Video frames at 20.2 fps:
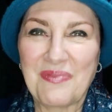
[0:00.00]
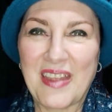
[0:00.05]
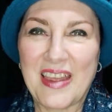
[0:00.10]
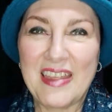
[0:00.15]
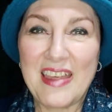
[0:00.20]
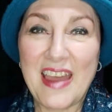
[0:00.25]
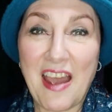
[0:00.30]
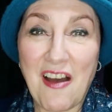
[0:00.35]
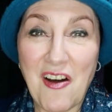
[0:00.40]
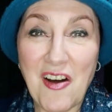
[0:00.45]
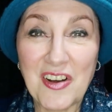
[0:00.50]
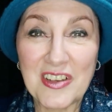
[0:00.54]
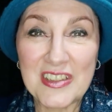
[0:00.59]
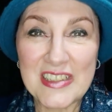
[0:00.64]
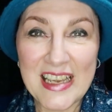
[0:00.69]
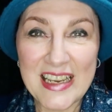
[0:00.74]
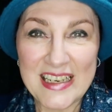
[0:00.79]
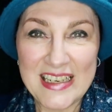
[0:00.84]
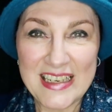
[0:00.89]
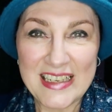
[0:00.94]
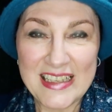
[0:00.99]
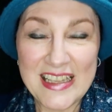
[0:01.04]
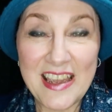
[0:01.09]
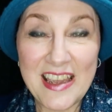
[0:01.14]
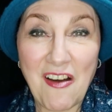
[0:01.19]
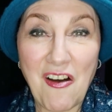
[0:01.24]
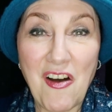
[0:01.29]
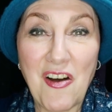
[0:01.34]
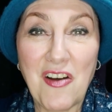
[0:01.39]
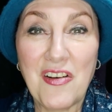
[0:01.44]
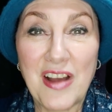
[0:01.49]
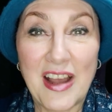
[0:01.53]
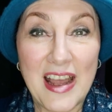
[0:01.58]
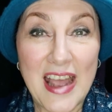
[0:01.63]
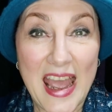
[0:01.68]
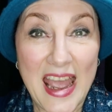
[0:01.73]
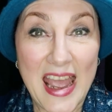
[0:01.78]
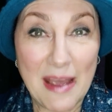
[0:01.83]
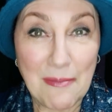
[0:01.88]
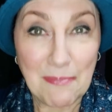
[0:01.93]
there are
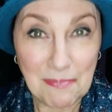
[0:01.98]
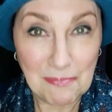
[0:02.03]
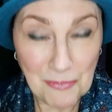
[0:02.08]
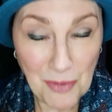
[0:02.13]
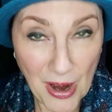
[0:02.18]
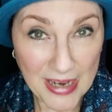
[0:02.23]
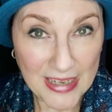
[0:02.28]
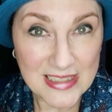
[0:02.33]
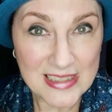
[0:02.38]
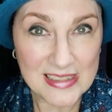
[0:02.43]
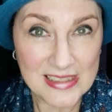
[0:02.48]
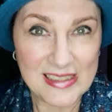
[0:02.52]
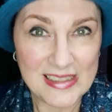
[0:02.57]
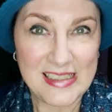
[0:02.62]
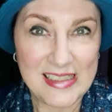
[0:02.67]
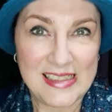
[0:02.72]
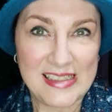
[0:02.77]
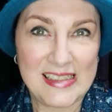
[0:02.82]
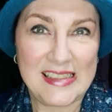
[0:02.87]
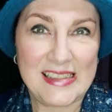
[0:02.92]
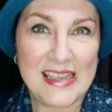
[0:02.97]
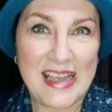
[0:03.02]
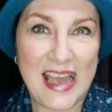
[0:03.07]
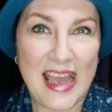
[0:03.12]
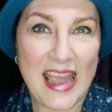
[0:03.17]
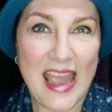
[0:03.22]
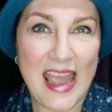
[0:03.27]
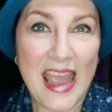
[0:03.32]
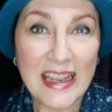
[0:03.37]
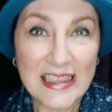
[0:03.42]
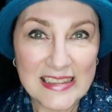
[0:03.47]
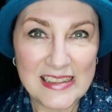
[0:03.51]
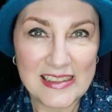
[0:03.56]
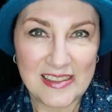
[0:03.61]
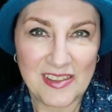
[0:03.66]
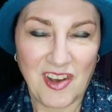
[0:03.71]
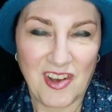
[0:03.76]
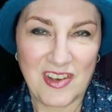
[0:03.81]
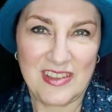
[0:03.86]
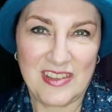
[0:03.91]
practices,
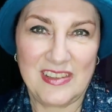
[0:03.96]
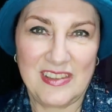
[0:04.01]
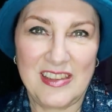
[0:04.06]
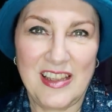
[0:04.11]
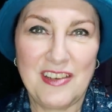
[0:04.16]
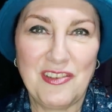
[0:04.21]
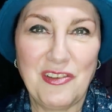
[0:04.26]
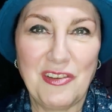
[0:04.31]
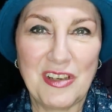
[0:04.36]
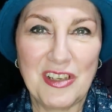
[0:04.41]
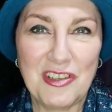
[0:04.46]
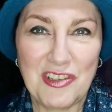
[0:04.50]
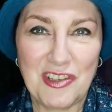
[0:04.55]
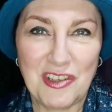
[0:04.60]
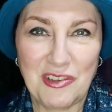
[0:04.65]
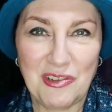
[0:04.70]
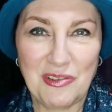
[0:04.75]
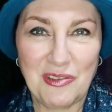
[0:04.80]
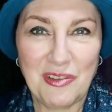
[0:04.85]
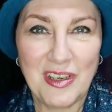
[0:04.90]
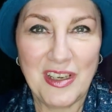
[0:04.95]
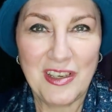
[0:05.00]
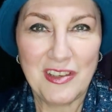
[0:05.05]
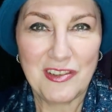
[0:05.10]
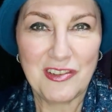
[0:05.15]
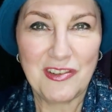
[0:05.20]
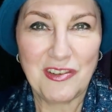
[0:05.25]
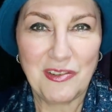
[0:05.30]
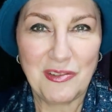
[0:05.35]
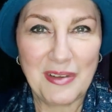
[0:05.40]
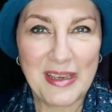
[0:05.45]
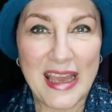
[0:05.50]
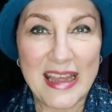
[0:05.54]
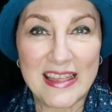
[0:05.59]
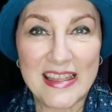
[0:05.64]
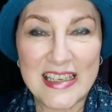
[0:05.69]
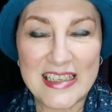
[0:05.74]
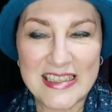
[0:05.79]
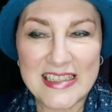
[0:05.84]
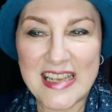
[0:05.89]
exercises that you can do to get
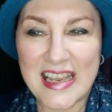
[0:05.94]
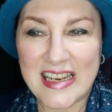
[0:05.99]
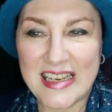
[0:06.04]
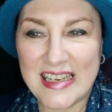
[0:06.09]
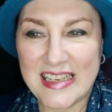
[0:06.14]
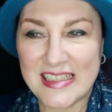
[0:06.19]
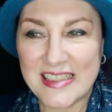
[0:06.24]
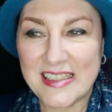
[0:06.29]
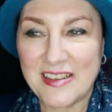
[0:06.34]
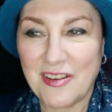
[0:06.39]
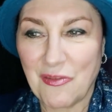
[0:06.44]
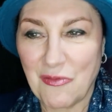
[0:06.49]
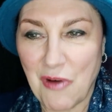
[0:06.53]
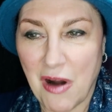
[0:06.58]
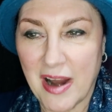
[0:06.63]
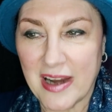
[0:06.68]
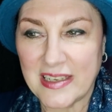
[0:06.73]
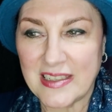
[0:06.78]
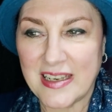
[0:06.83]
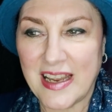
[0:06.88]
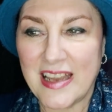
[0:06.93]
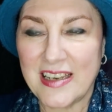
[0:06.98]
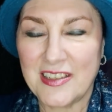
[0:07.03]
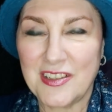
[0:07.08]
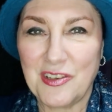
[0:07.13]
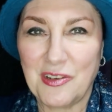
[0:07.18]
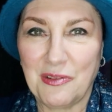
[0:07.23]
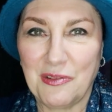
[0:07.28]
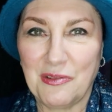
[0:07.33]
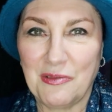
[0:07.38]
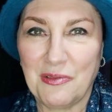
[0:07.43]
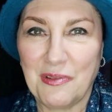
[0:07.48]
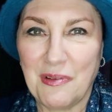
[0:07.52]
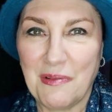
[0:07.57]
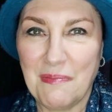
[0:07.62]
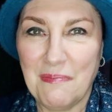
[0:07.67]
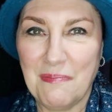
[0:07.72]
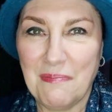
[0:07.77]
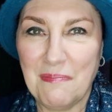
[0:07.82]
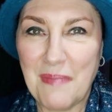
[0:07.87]
these techniques right and to
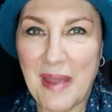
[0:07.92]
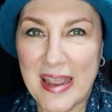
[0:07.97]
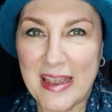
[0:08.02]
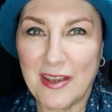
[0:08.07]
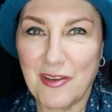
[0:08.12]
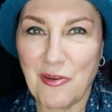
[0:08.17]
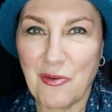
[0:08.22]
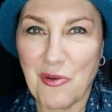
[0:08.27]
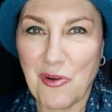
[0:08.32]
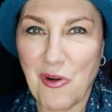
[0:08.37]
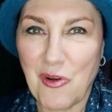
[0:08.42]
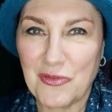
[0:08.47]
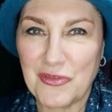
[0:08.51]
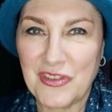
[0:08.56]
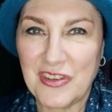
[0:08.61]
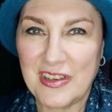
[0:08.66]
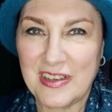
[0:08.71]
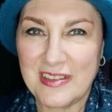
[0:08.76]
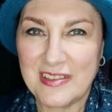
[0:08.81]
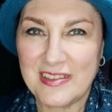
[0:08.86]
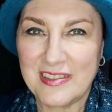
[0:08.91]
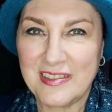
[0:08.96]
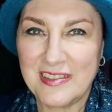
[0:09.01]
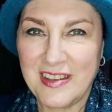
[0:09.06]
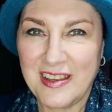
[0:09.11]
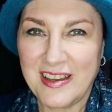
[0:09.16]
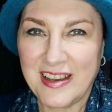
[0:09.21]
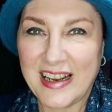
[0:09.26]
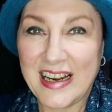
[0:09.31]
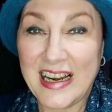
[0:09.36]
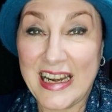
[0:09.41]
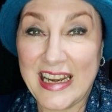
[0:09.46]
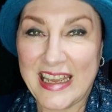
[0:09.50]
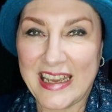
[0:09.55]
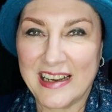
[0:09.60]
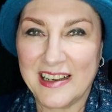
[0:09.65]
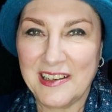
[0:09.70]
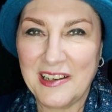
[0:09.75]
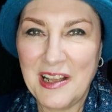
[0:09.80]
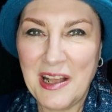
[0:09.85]
make your consonants
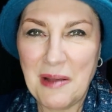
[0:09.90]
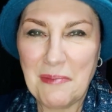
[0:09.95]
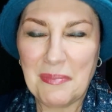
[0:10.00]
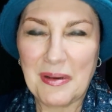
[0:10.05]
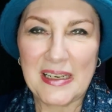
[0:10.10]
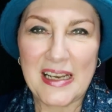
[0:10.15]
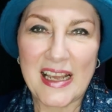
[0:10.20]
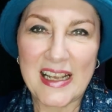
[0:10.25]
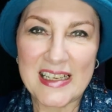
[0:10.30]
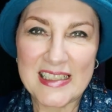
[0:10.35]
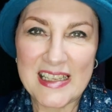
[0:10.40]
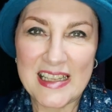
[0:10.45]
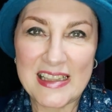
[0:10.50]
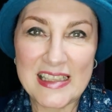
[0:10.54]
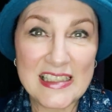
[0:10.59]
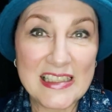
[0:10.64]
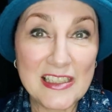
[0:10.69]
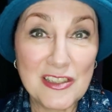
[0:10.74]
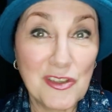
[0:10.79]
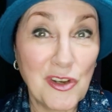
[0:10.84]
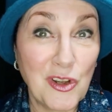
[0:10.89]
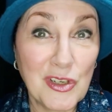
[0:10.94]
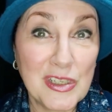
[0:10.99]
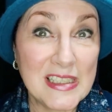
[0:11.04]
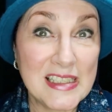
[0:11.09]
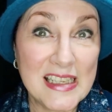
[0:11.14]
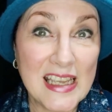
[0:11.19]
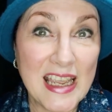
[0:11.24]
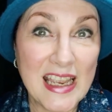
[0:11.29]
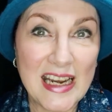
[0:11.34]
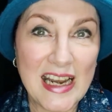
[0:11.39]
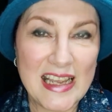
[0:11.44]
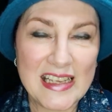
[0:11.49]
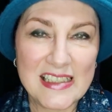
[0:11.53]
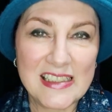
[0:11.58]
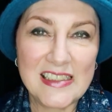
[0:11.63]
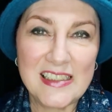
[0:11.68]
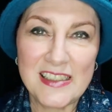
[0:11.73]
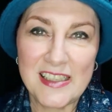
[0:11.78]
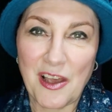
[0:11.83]
clear. But like I said, this is not a singing
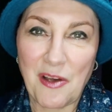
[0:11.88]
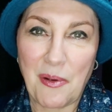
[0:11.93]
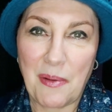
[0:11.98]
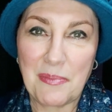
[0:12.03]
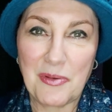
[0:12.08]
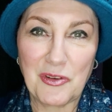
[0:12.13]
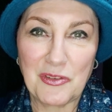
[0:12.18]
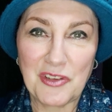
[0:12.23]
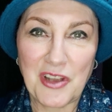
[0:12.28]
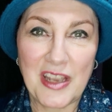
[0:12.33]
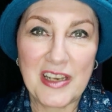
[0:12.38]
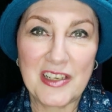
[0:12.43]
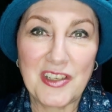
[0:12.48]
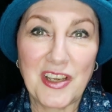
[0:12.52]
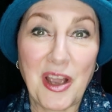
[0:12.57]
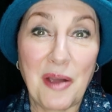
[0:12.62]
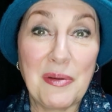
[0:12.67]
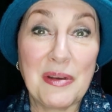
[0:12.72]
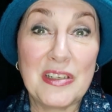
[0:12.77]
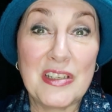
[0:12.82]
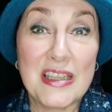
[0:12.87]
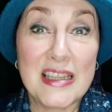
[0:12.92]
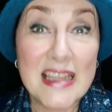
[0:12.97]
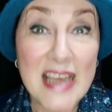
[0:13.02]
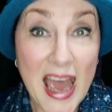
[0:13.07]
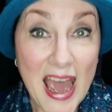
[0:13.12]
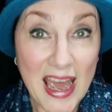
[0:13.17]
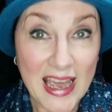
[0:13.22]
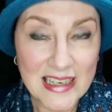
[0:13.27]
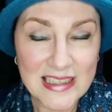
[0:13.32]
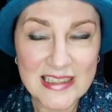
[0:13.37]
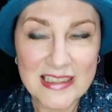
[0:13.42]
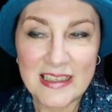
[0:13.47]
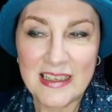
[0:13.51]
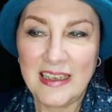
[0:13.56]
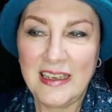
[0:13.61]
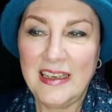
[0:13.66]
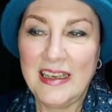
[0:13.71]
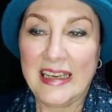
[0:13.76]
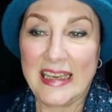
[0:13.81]
lesson, so I'm not going to go into that
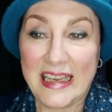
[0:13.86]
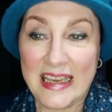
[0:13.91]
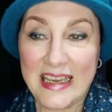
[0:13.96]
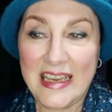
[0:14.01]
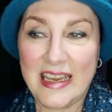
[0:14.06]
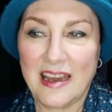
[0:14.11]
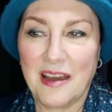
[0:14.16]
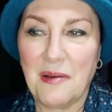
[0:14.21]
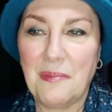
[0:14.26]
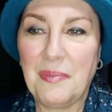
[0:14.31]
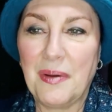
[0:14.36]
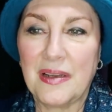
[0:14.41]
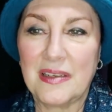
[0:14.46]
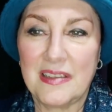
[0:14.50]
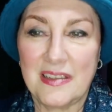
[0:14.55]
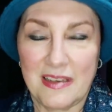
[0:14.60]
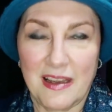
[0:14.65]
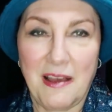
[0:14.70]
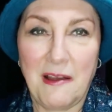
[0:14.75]
here. But